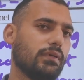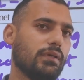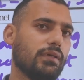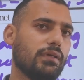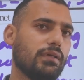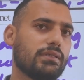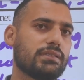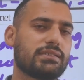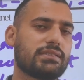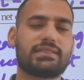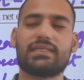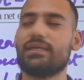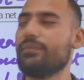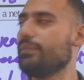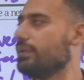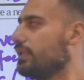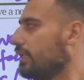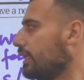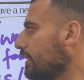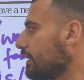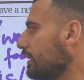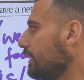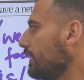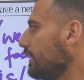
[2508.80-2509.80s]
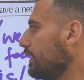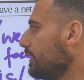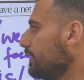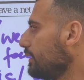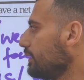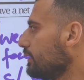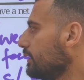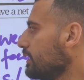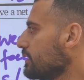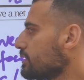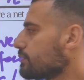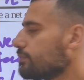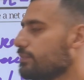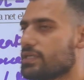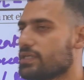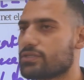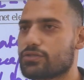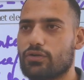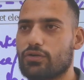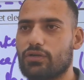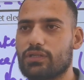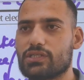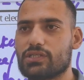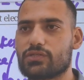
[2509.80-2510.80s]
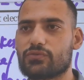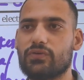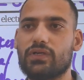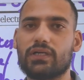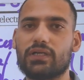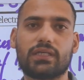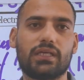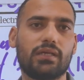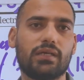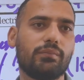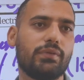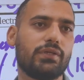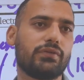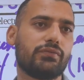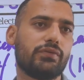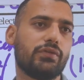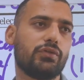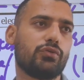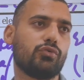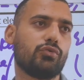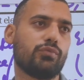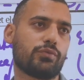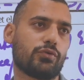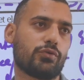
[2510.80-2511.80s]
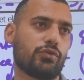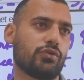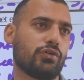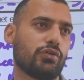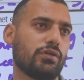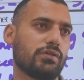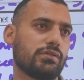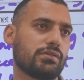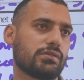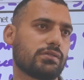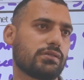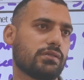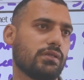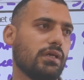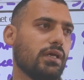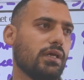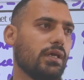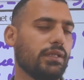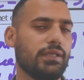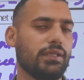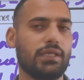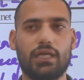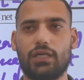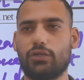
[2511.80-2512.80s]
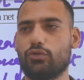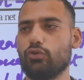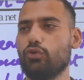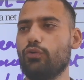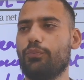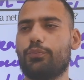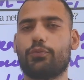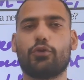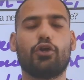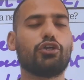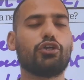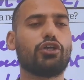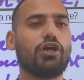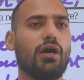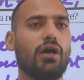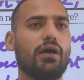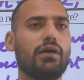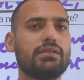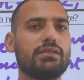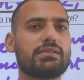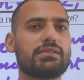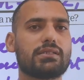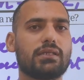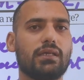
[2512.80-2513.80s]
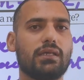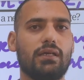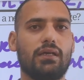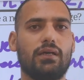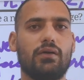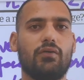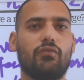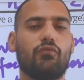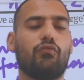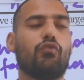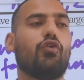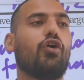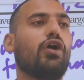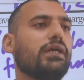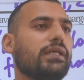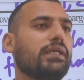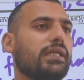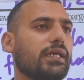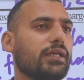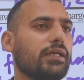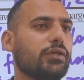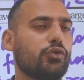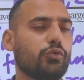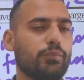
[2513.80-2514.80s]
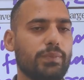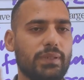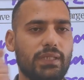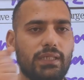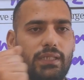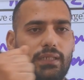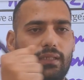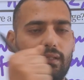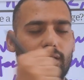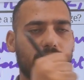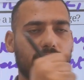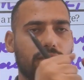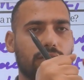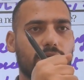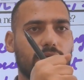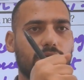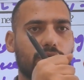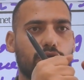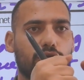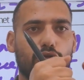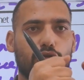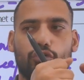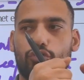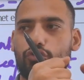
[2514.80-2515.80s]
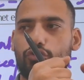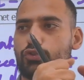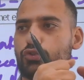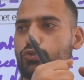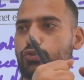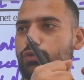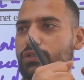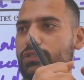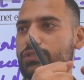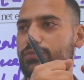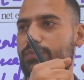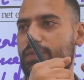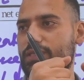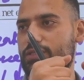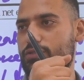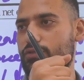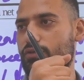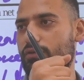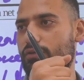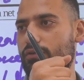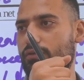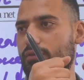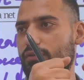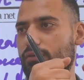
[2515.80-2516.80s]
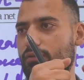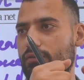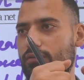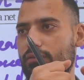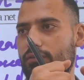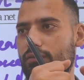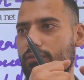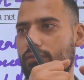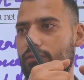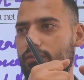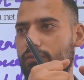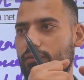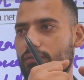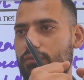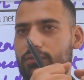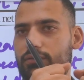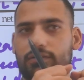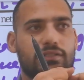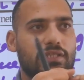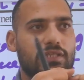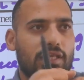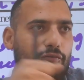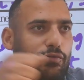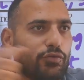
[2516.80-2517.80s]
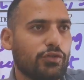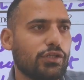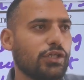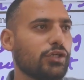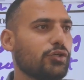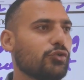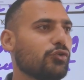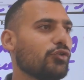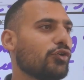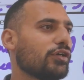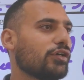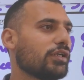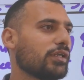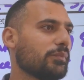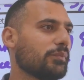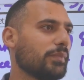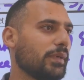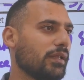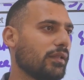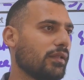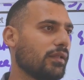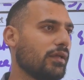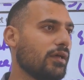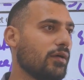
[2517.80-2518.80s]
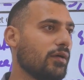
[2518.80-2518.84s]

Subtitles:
Similarly, this meson is working between two protons. There are two protons wanting to be close to this meson. Therefore, they do not repel.